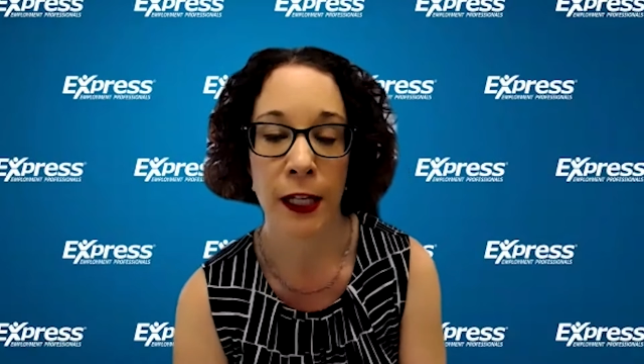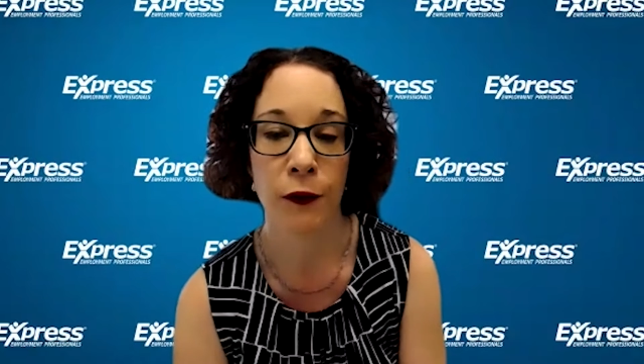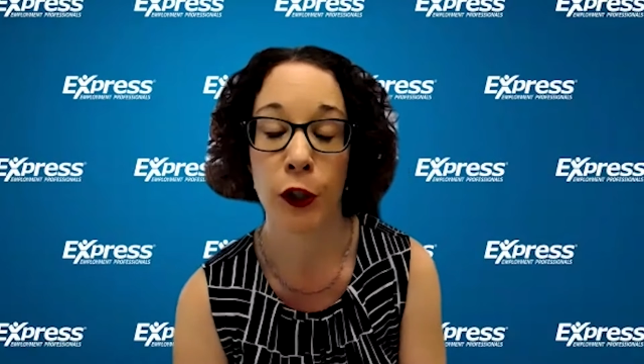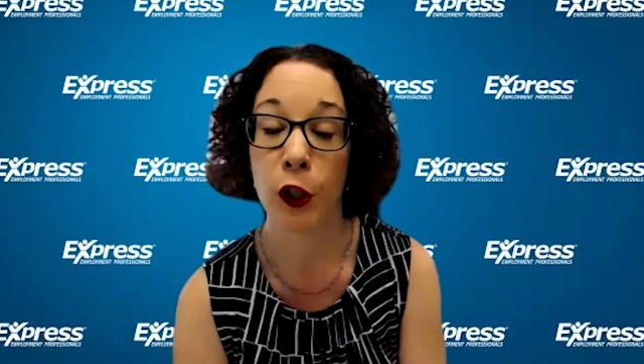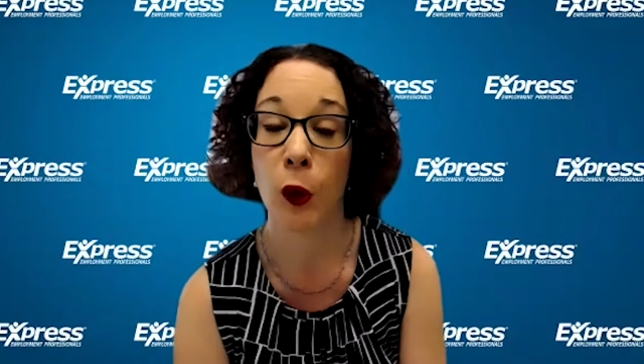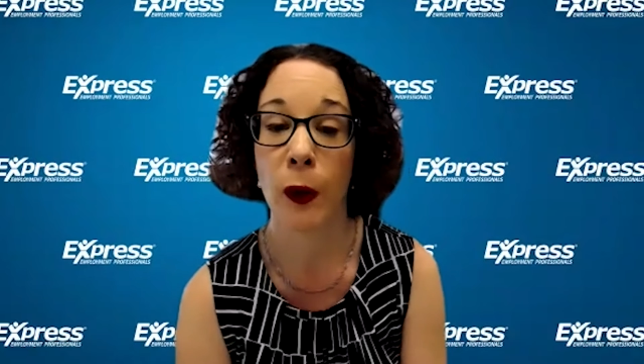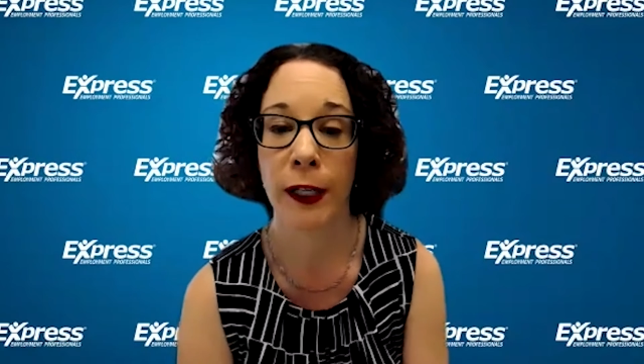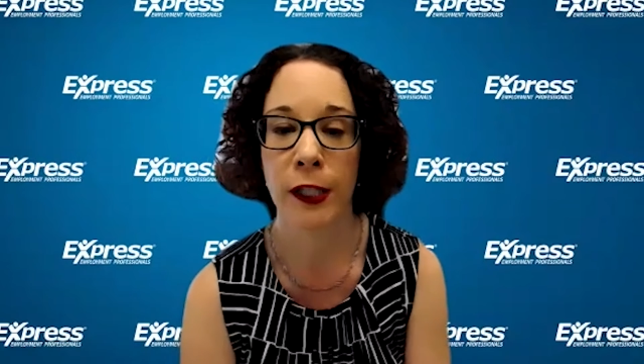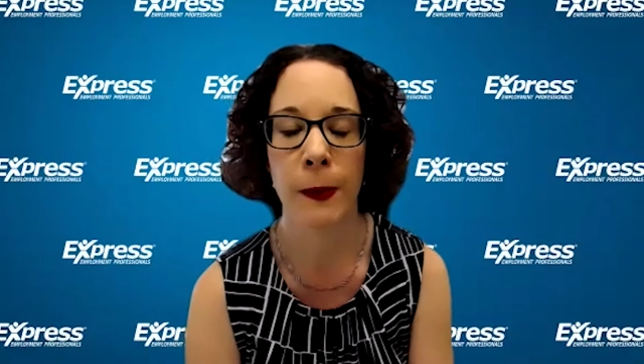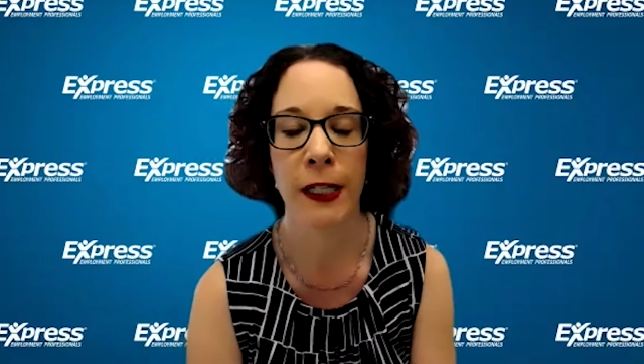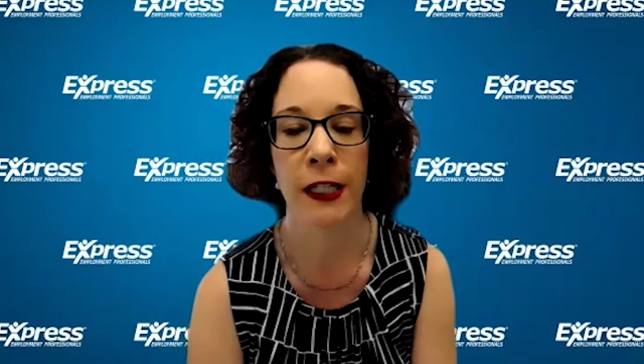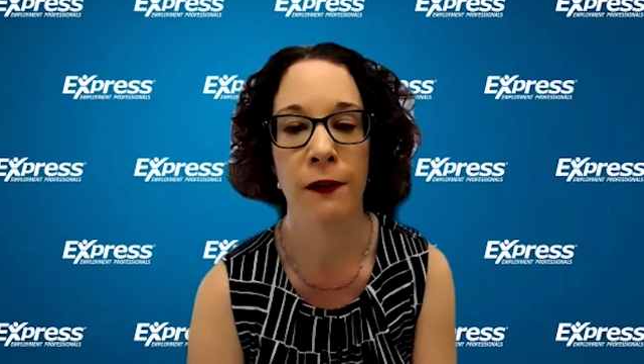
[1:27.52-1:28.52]
If you're going to
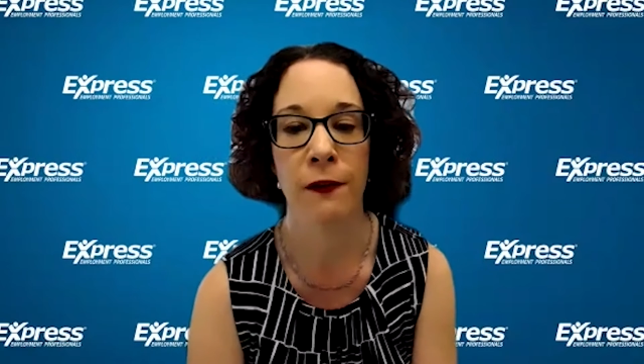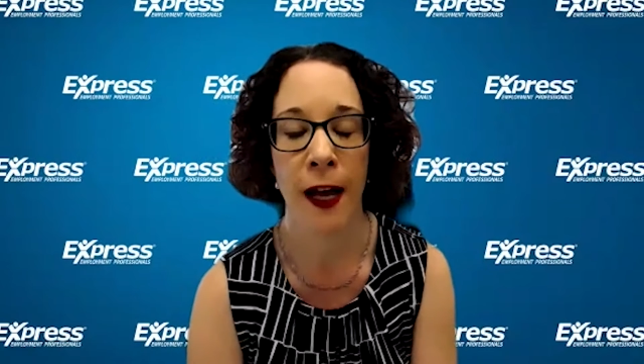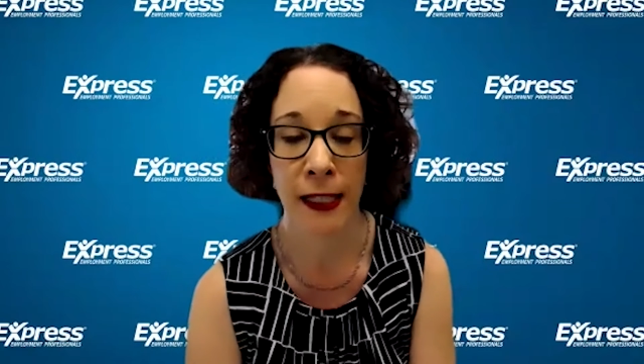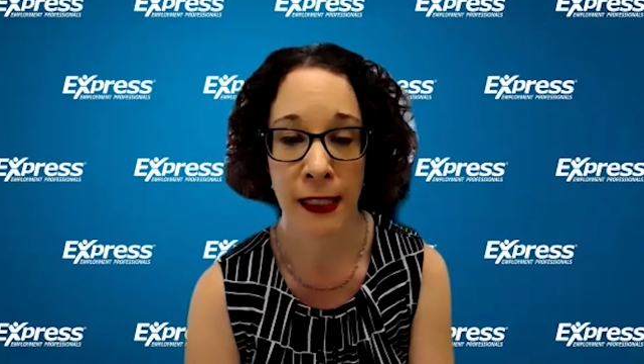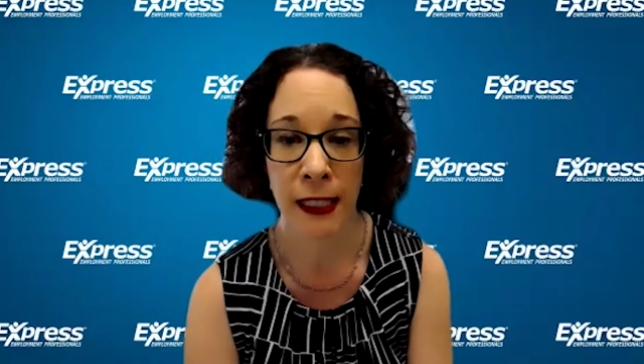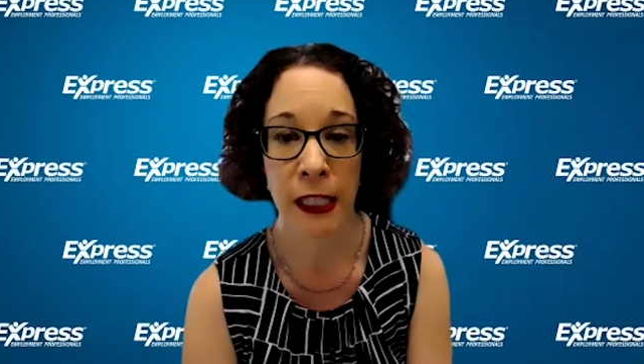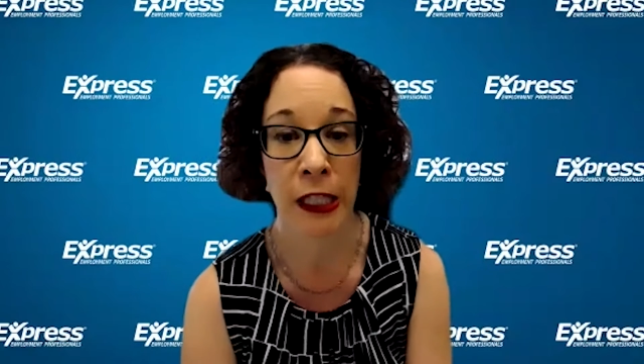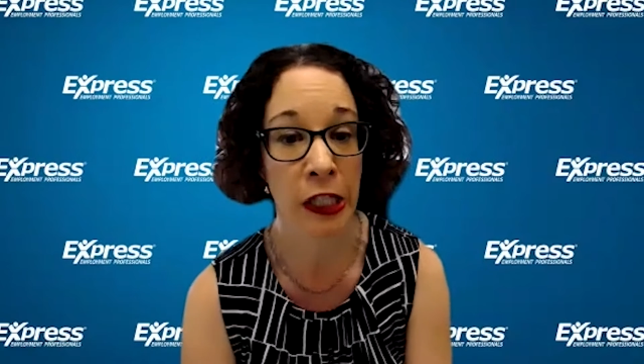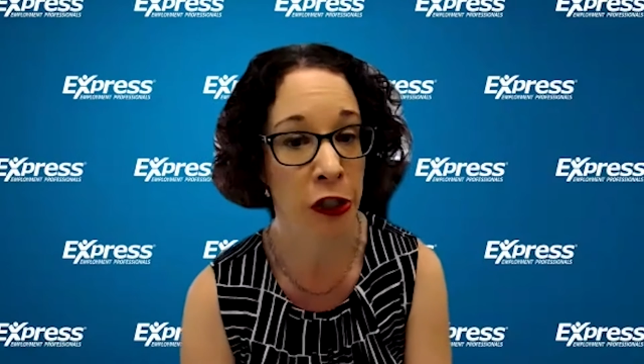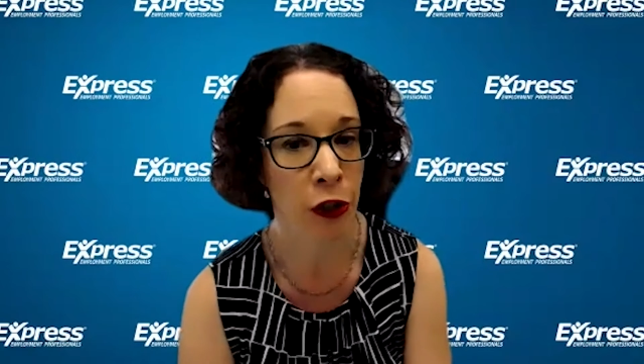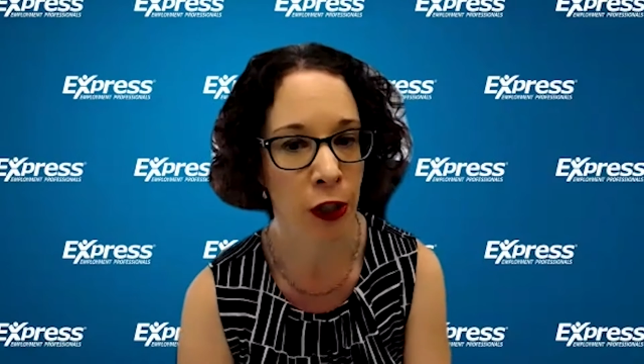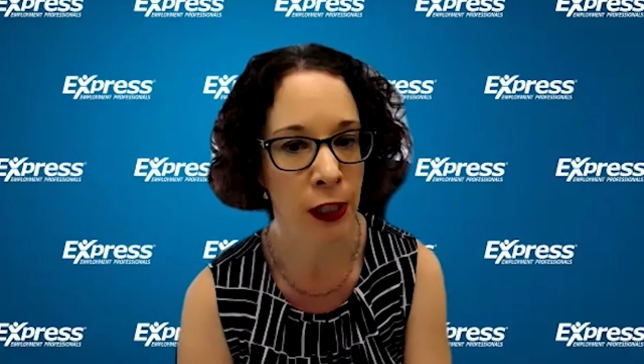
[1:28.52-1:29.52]
be investing
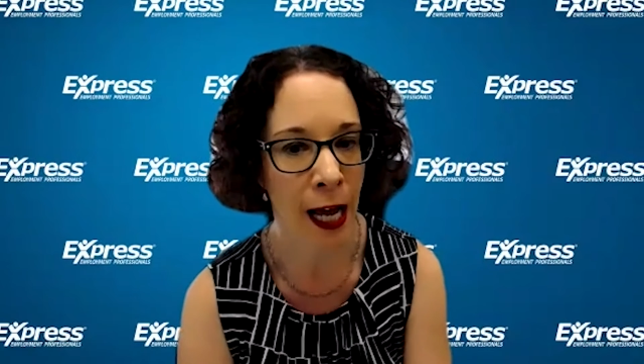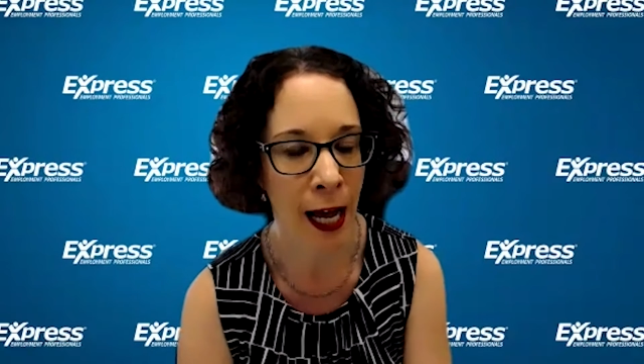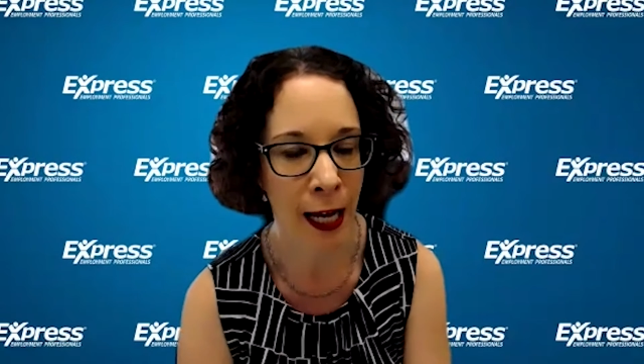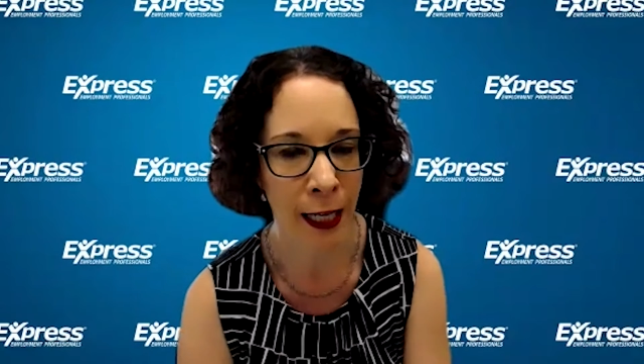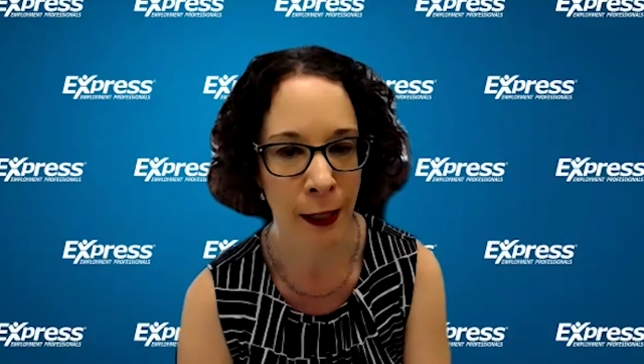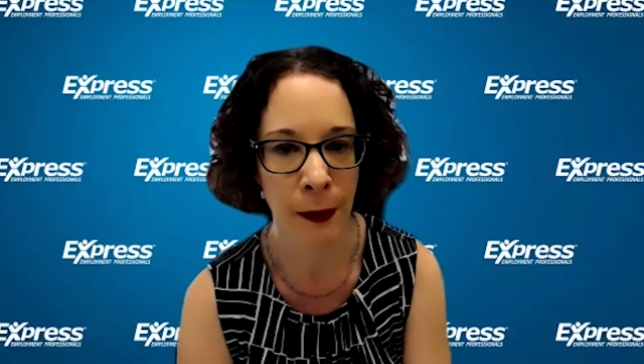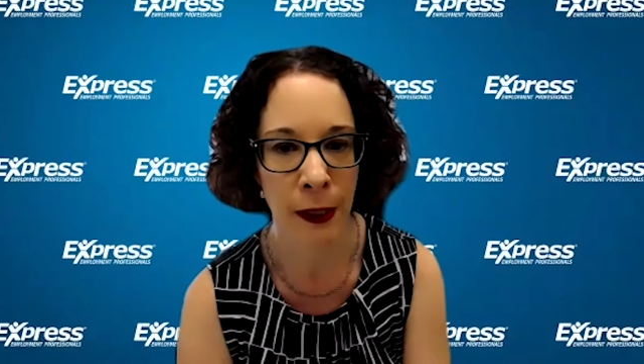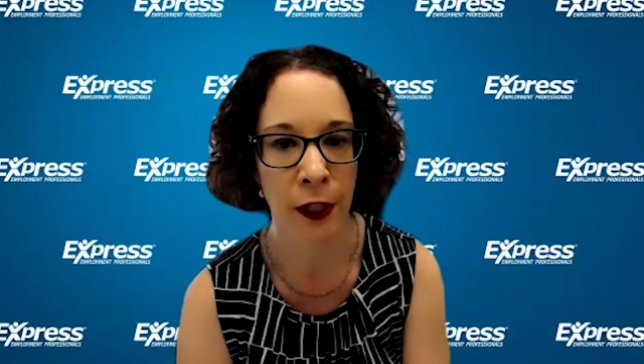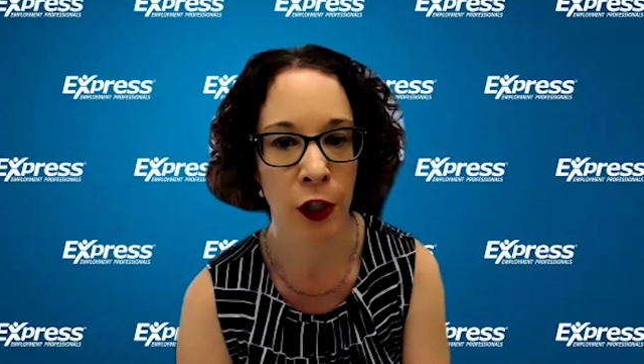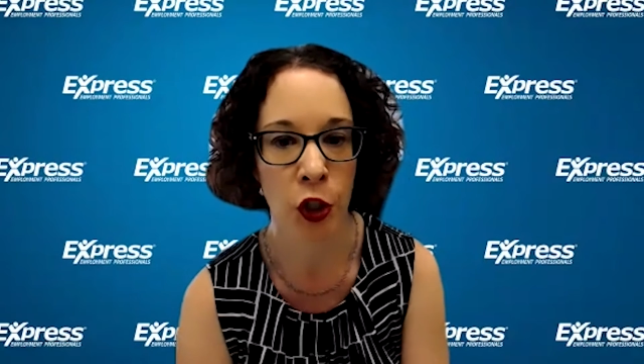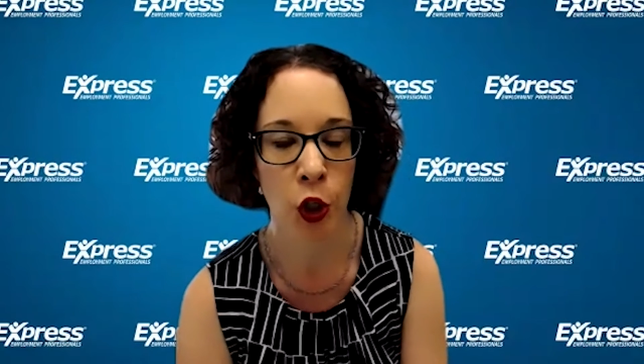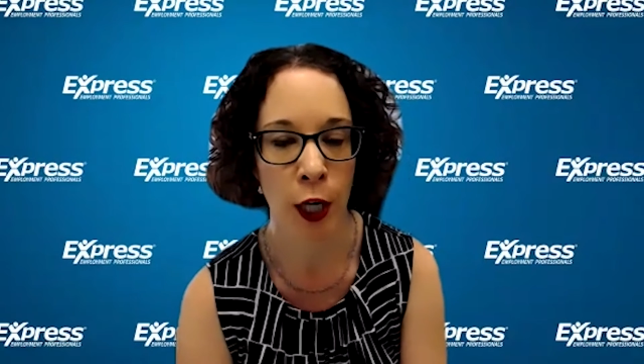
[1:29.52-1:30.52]
additional time in
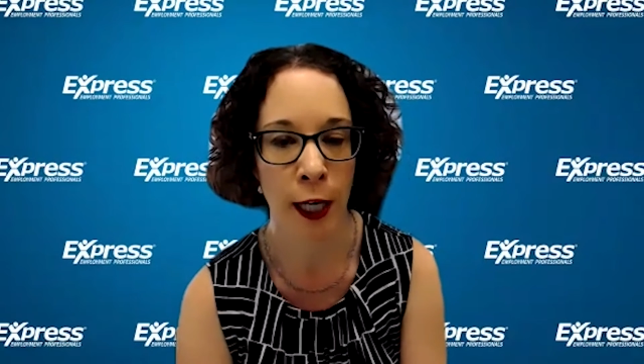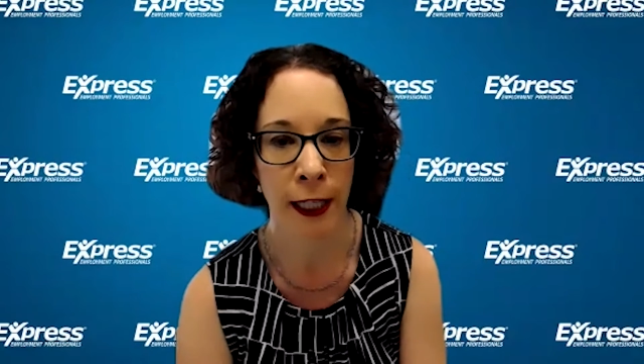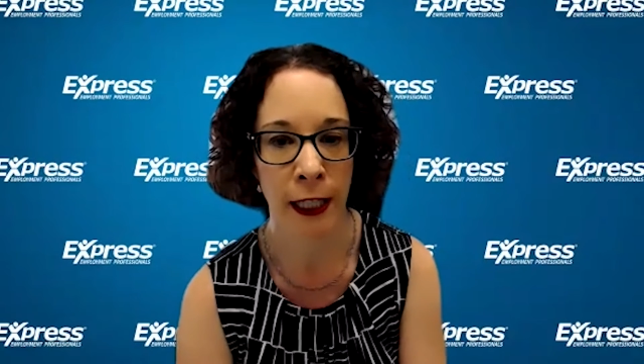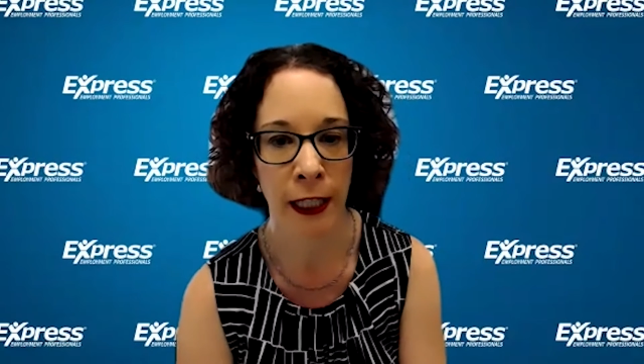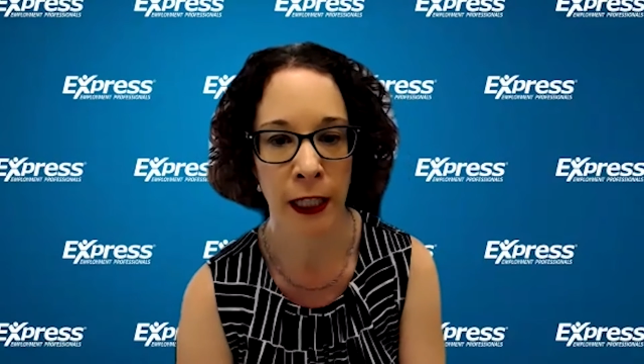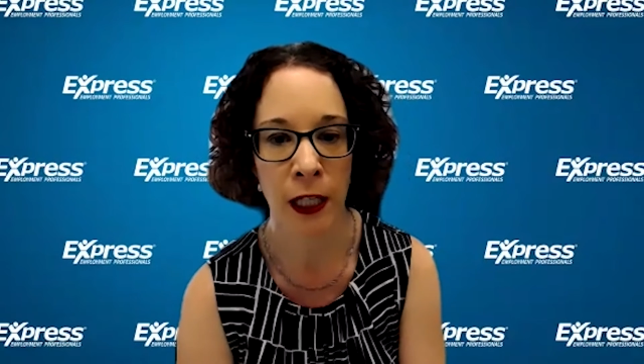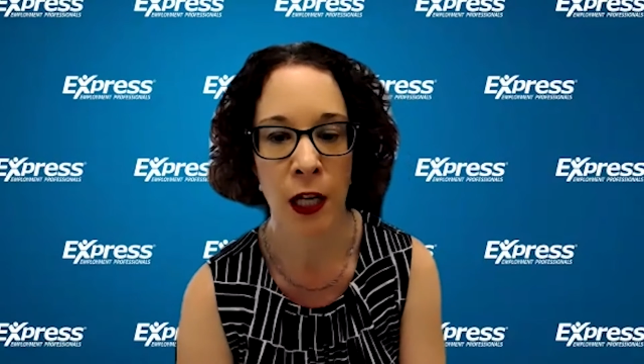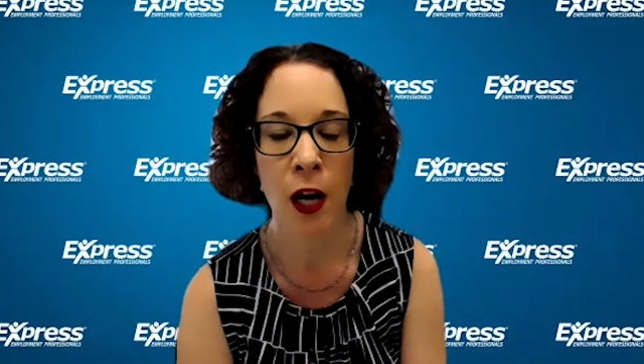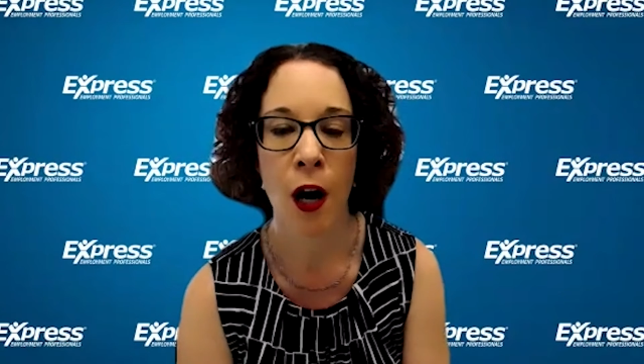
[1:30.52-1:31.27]
their training,